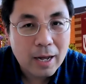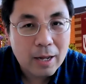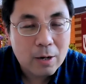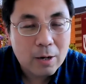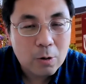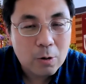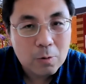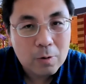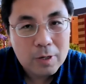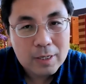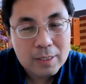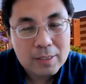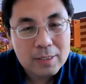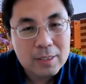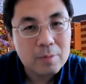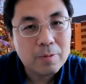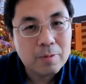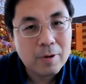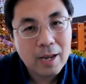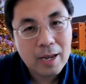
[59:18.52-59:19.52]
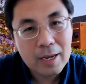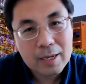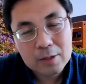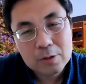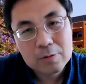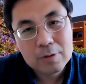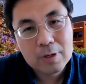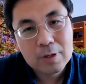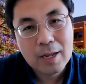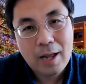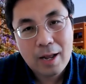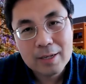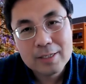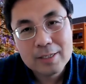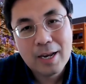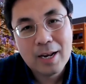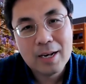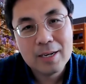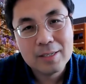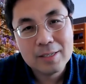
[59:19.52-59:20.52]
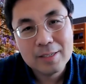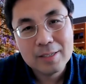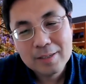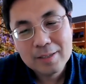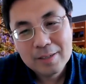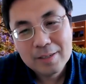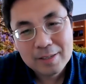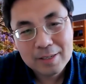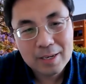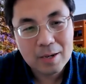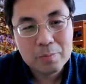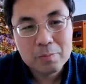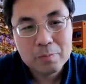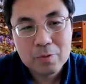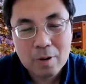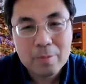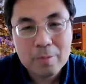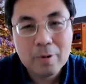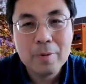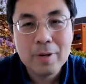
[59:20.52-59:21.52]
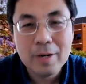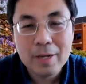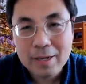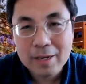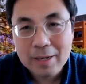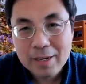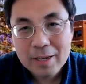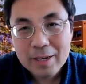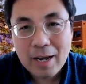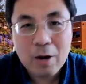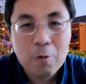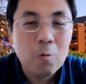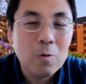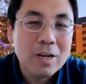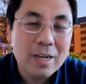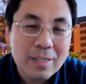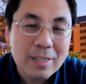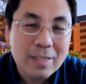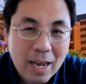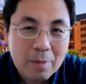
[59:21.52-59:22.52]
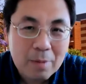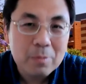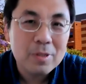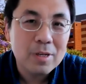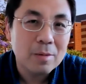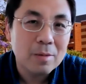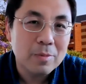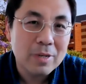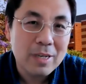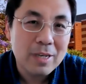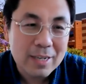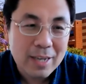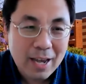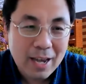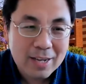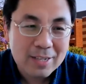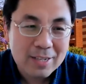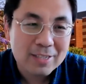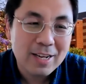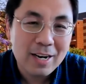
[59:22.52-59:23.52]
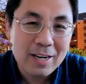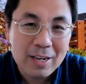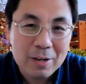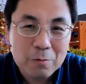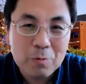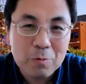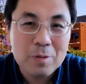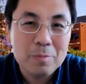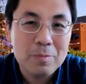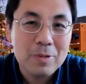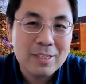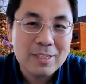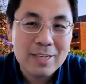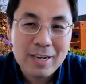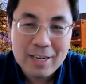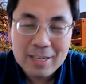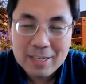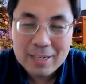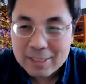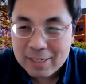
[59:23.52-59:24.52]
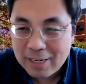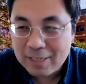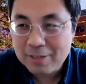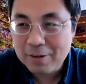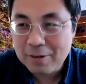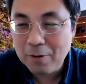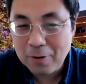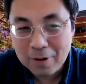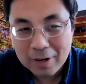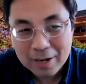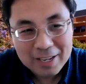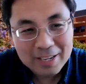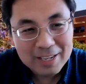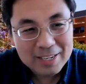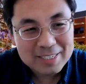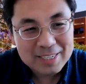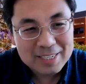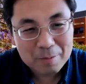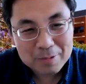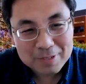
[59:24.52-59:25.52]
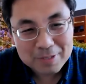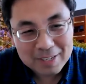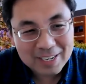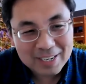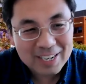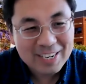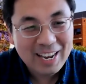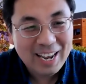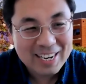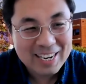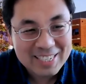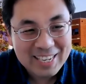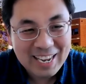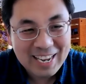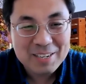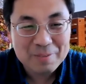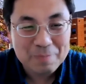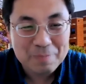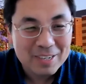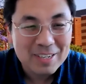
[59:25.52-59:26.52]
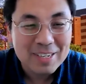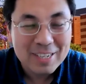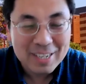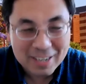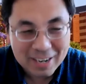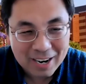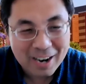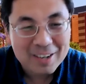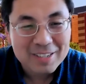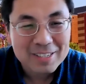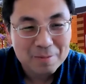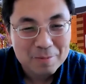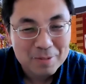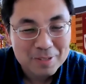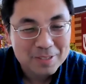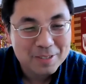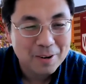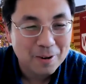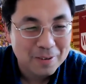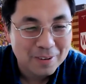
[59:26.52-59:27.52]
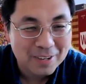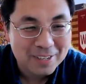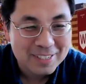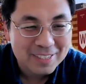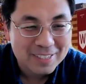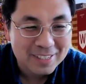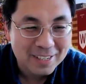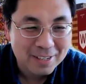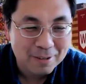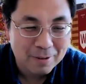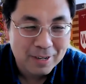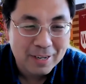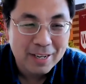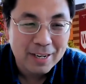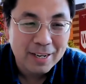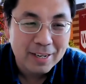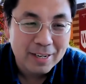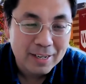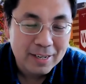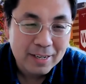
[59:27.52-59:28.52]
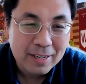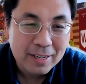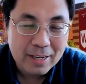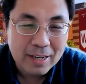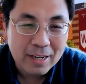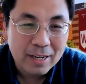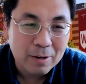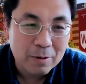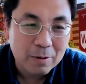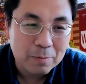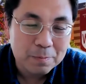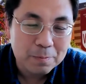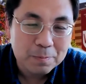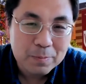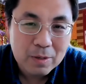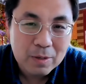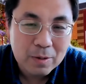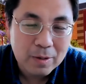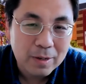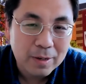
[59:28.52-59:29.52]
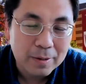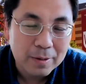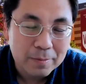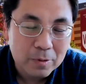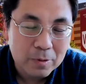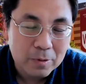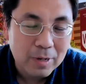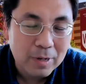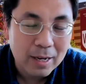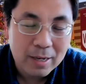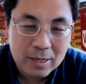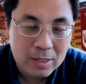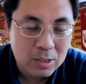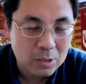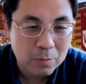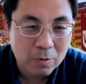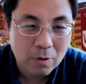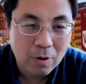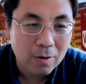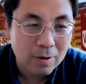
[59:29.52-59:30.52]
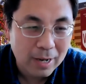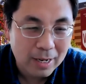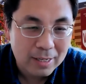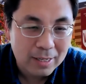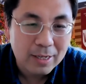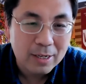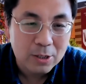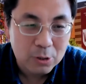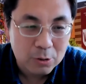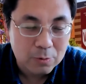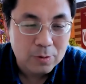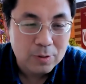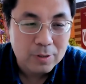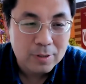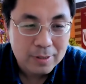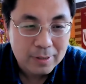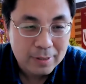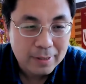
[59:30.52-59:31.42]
look deeply into the content, yeah, probably I wouldn't name them in case that they would be deleted or something like that. But there are some stories really you can explore that issues.